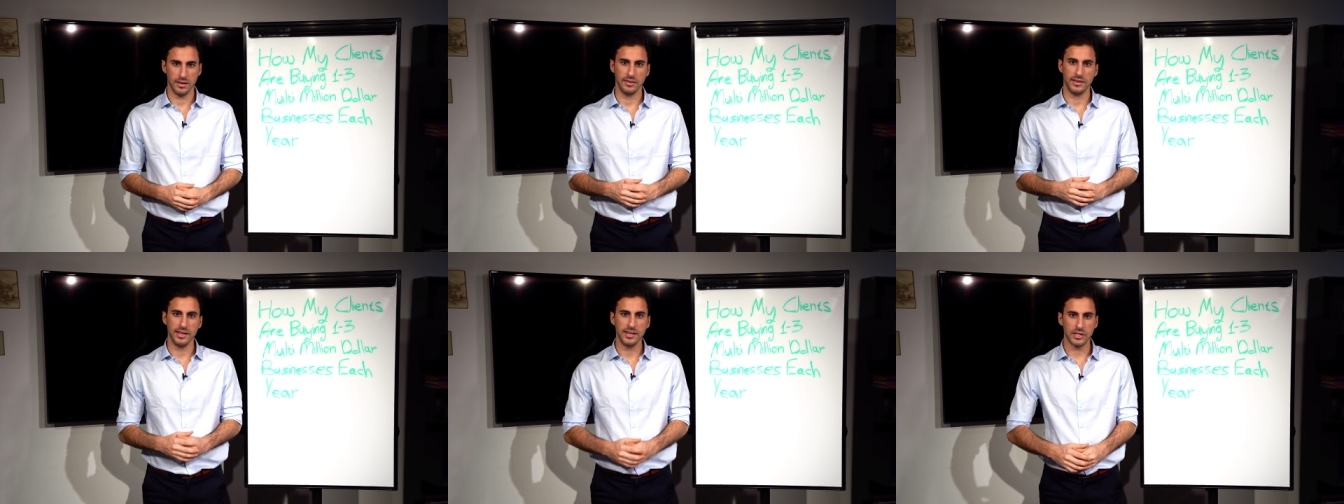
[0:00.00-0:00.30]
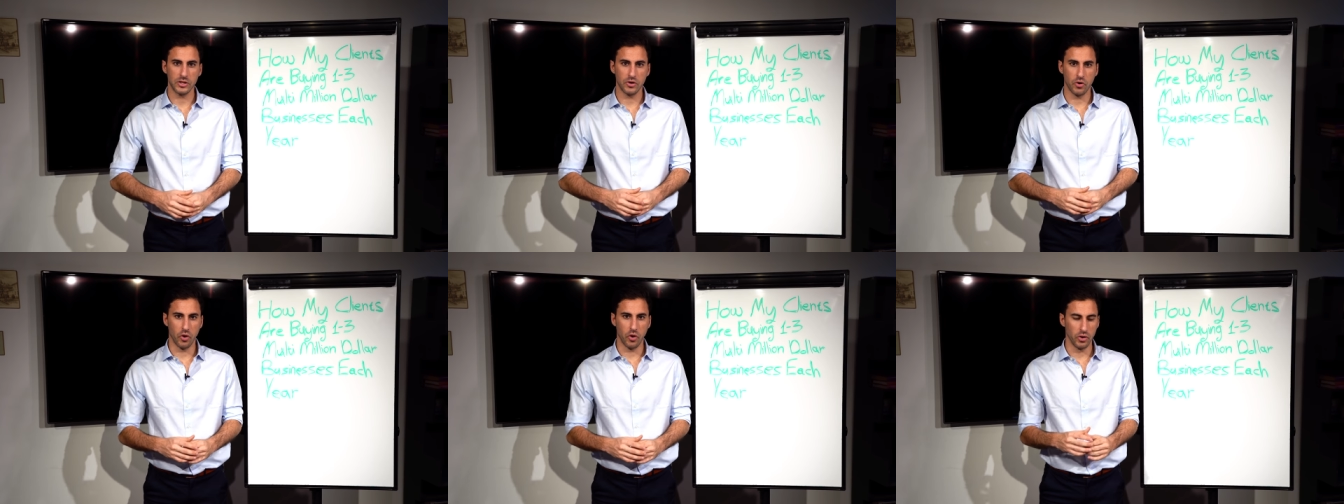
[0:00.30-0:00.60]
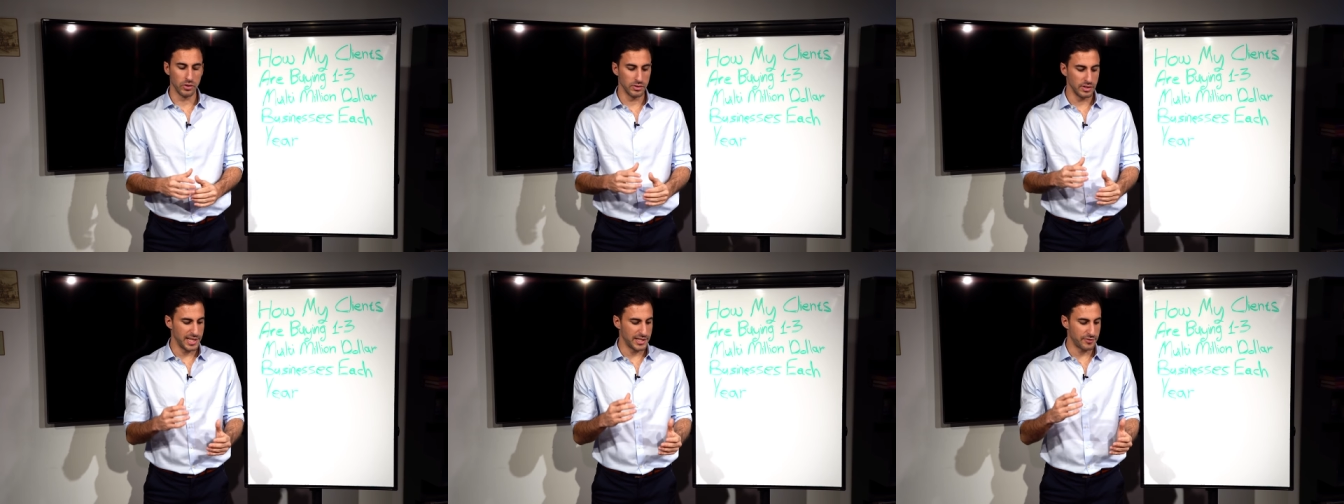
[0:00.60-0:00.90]
This
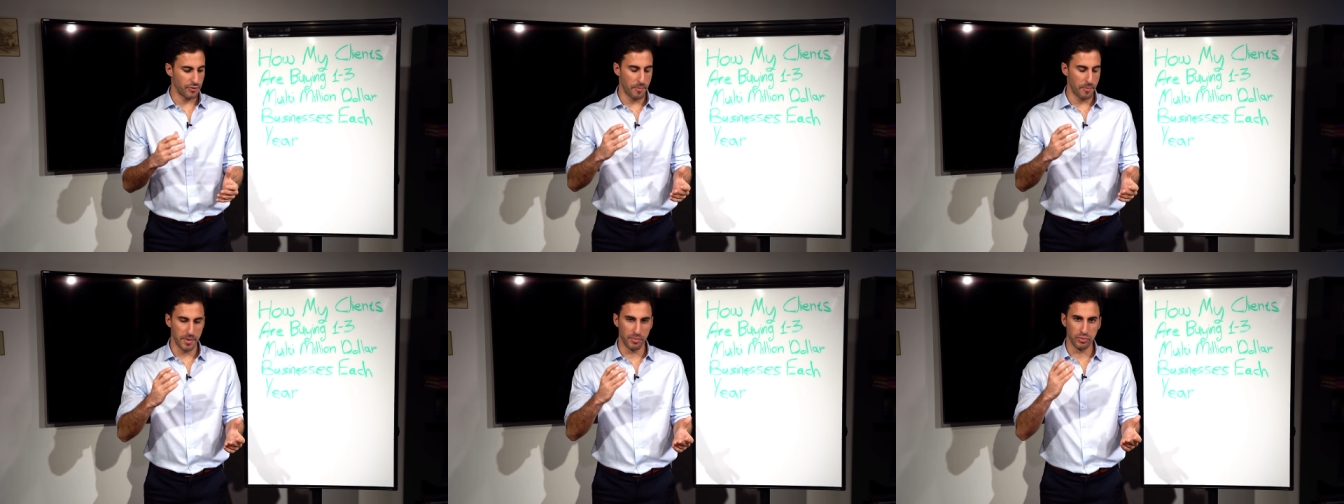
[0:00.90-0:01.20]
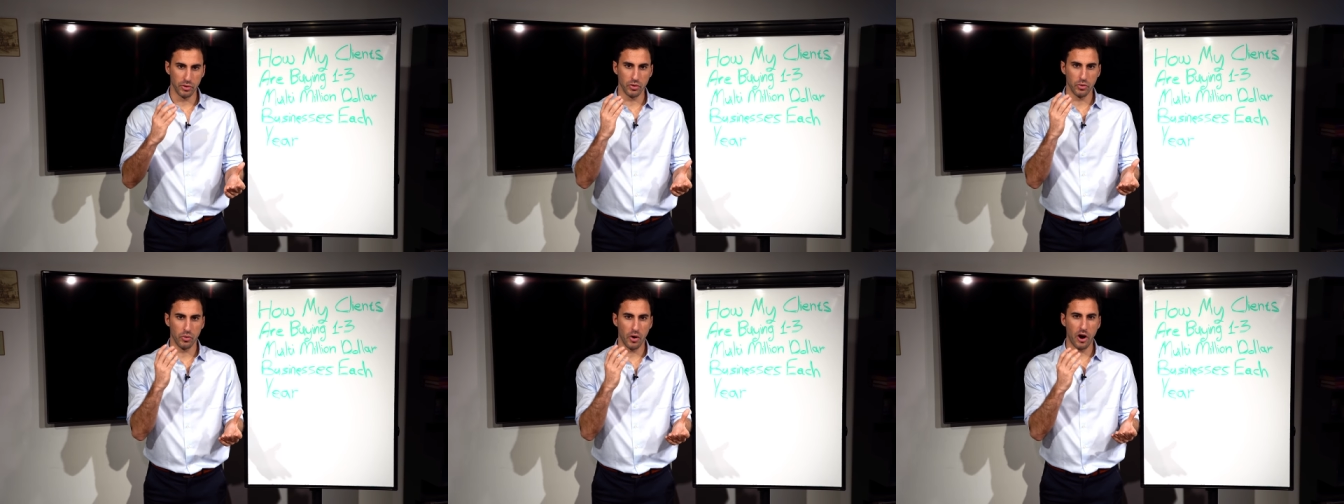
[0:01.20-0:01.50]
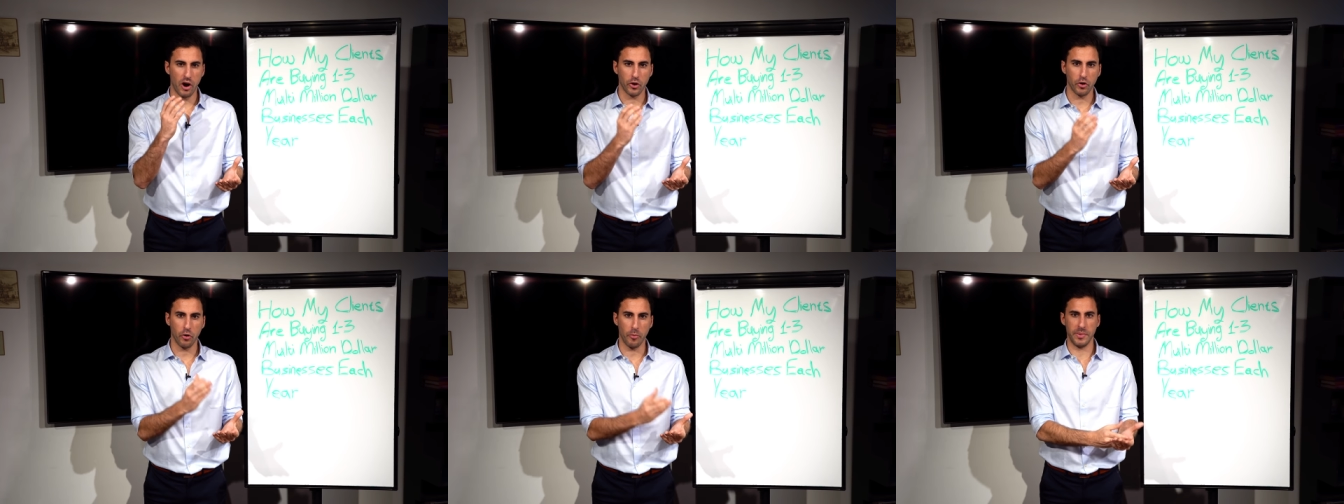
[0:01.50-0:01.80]
call is for people
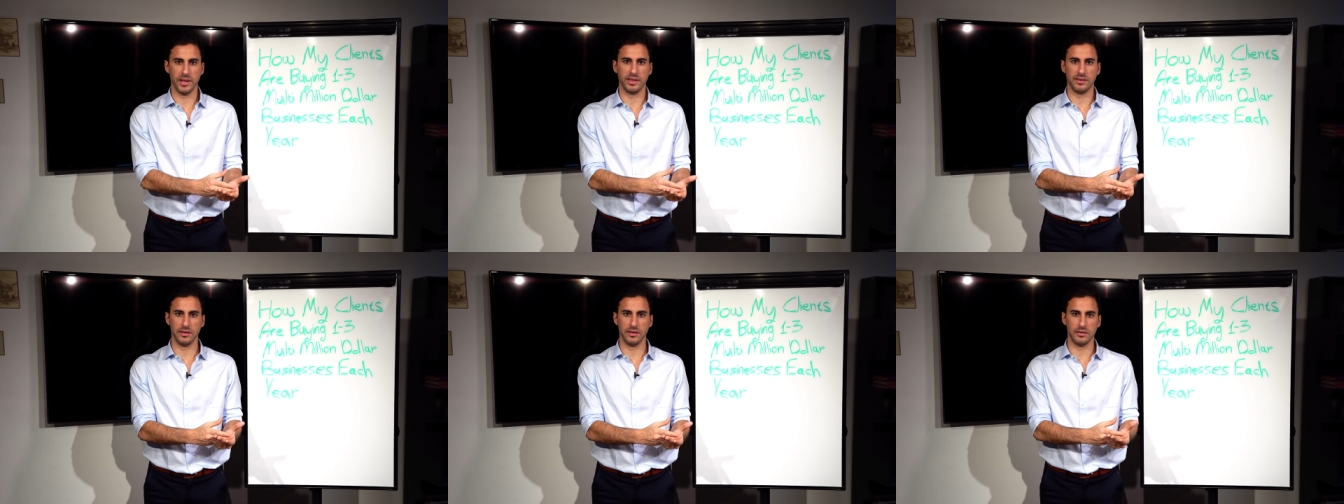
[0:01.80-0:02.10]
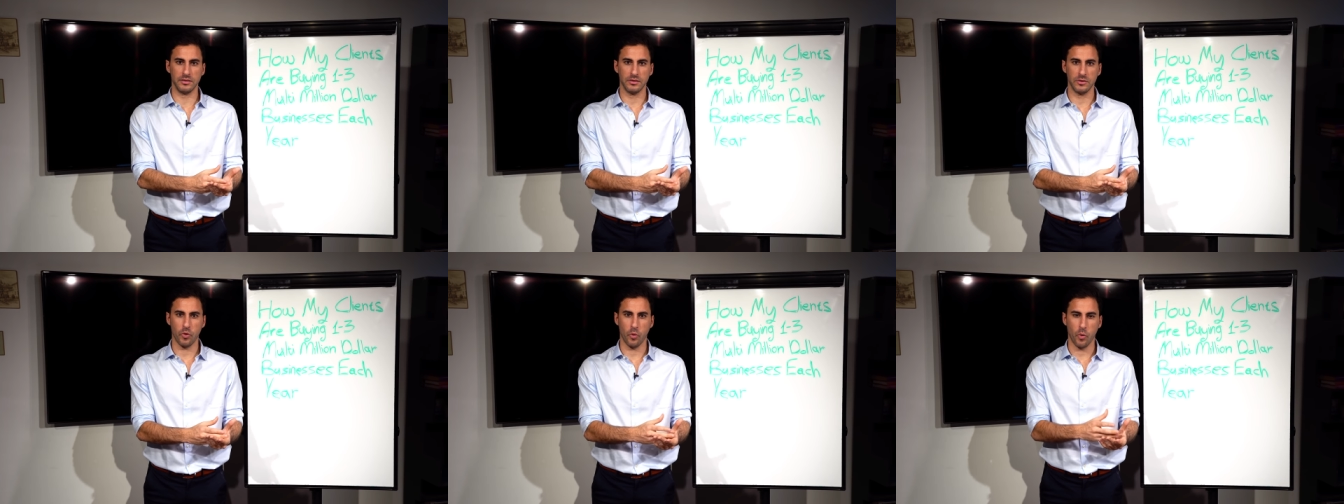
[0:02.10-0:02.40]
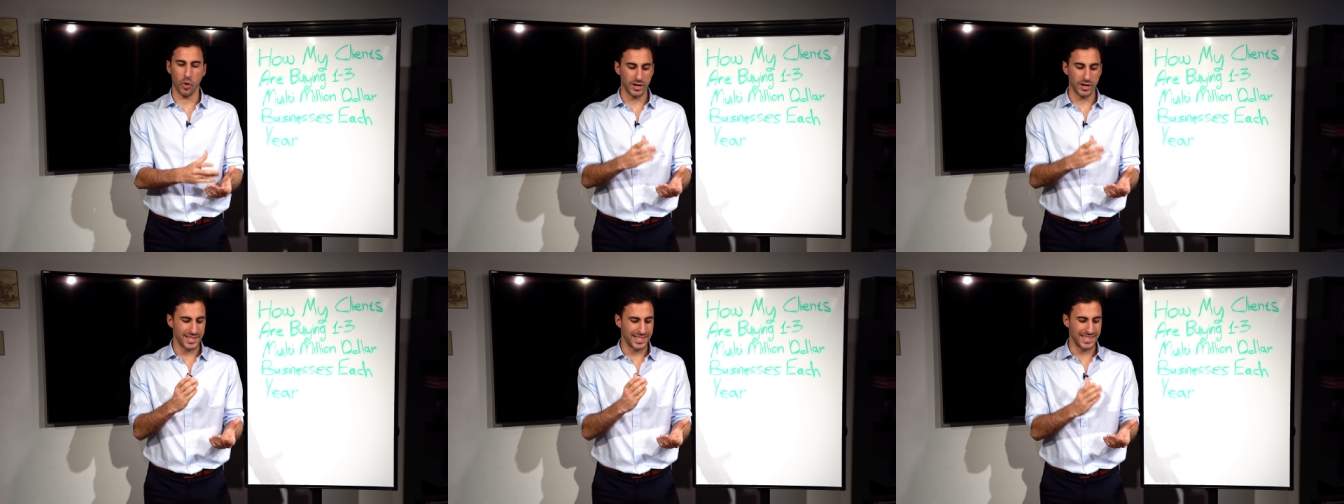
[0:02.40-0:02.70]
who are committed,
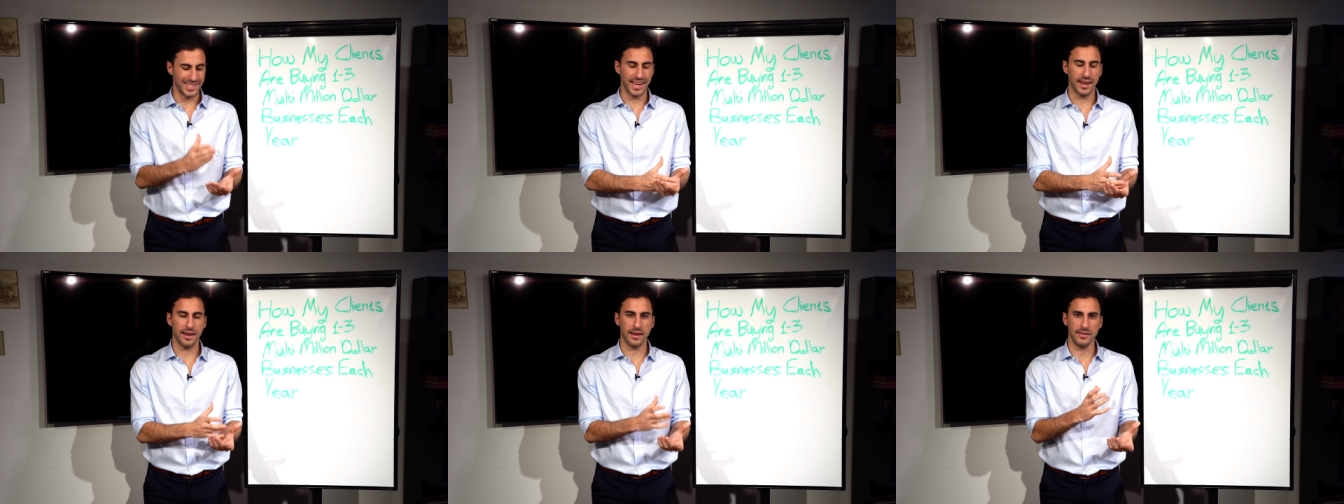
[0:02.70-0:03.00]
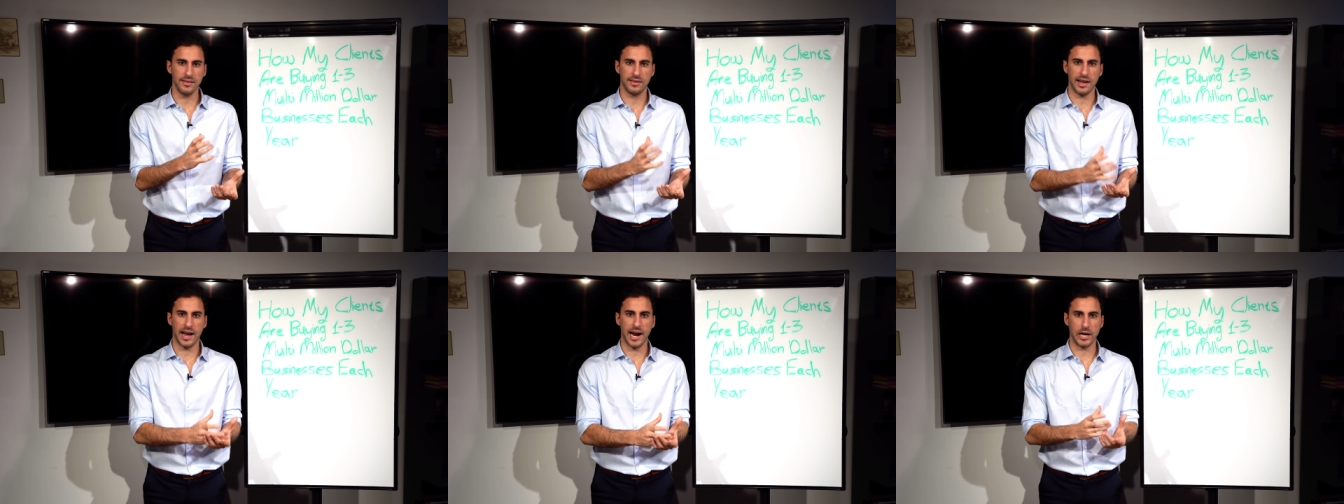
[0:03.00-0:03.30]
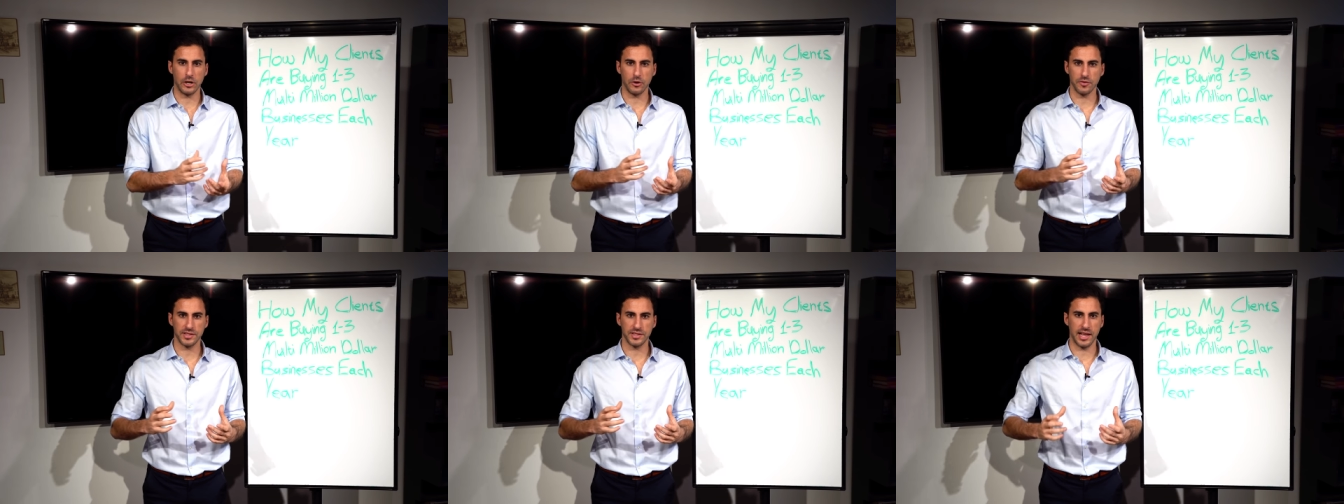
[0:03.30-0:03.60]
who are sick and
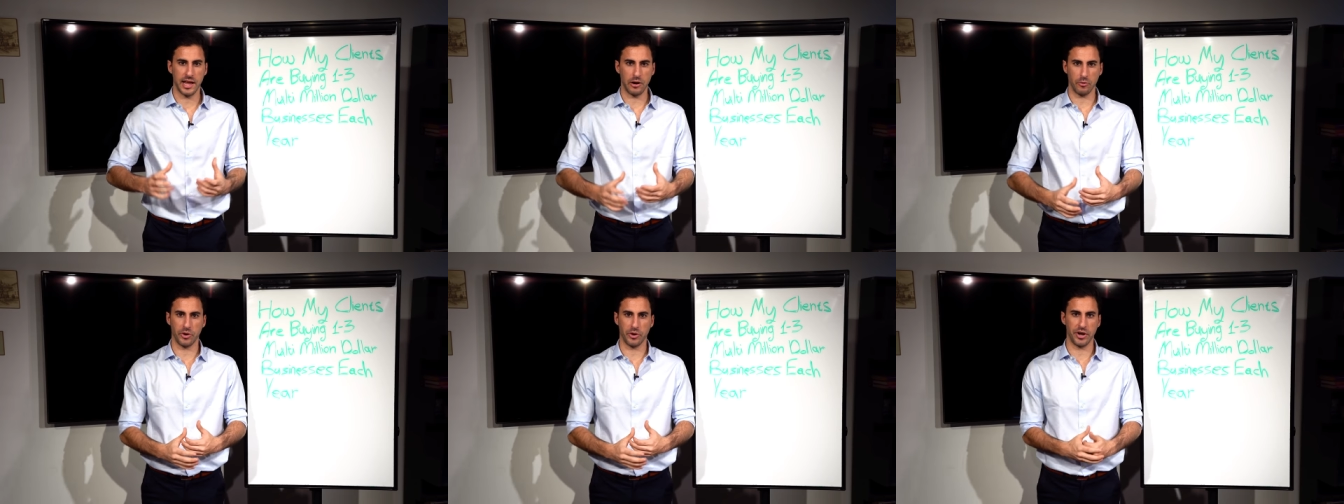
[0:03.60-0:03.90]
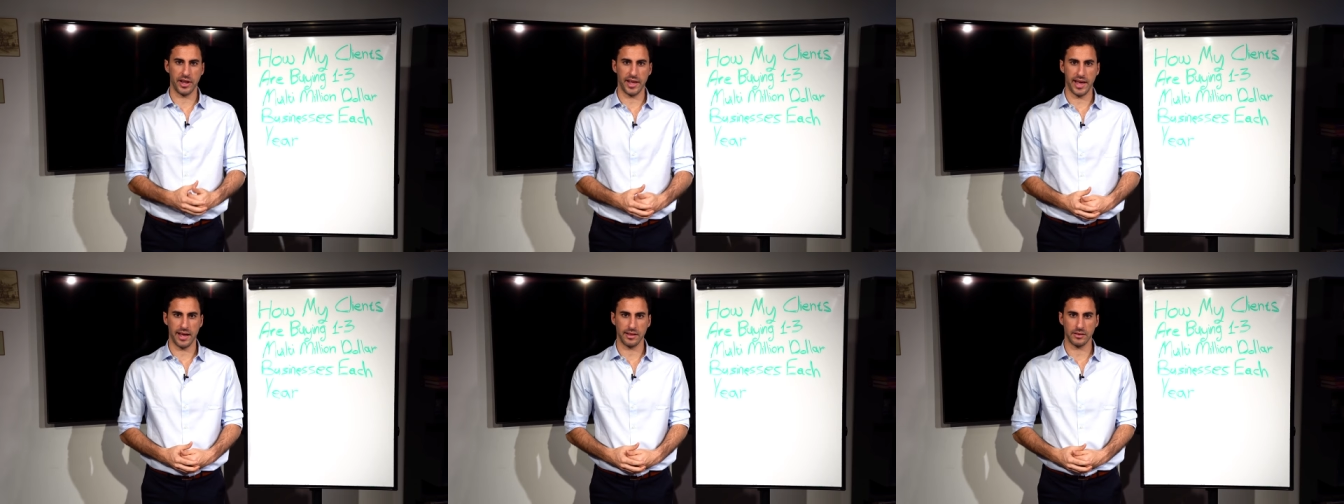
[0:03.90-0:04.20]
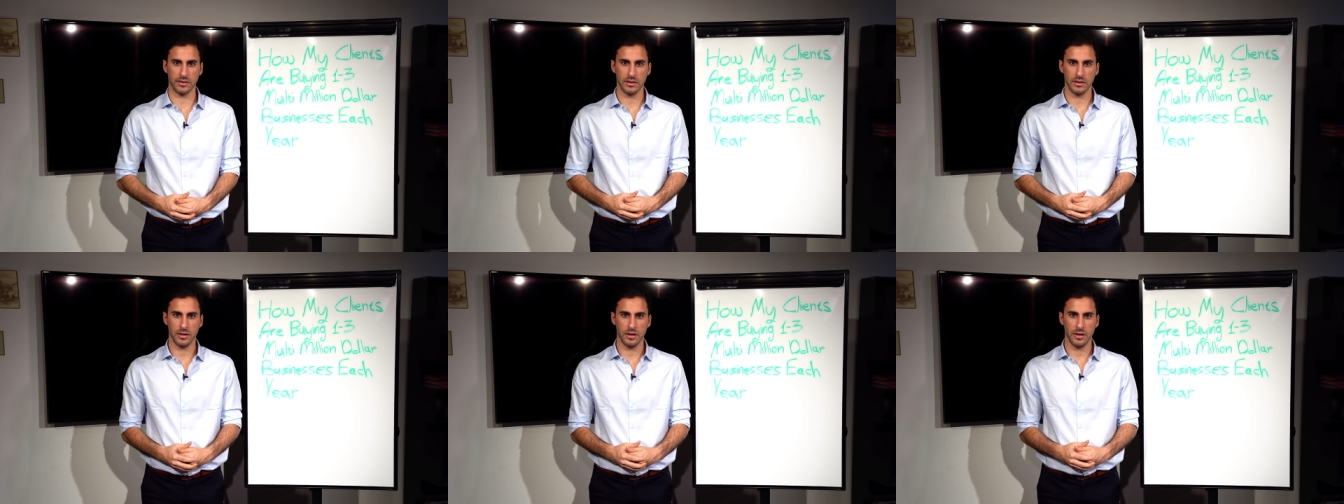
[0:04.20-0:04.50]
tired of staying where they
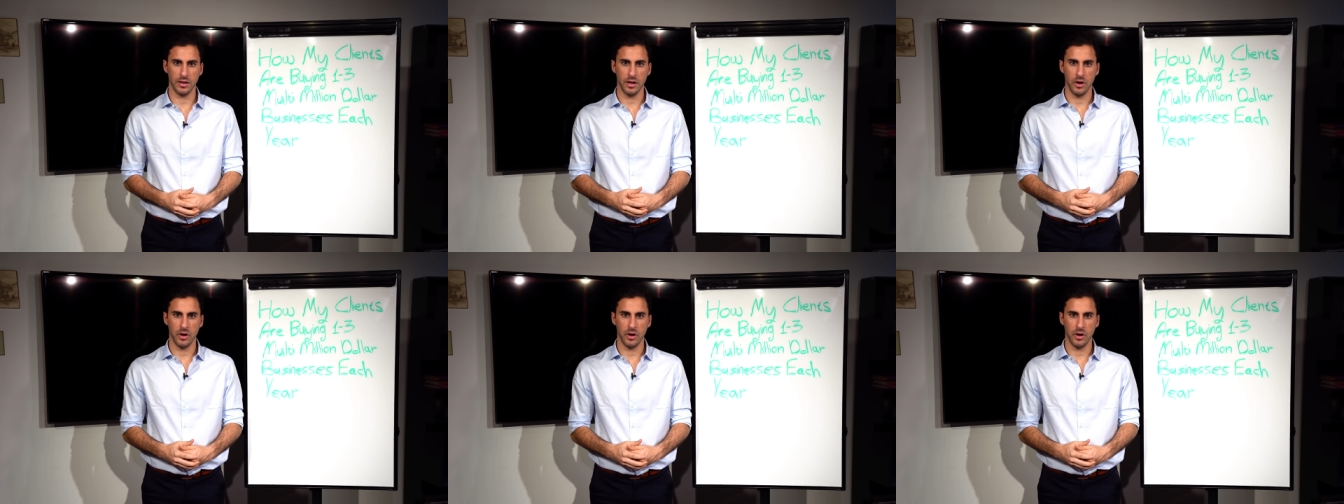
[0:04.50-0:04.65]
are,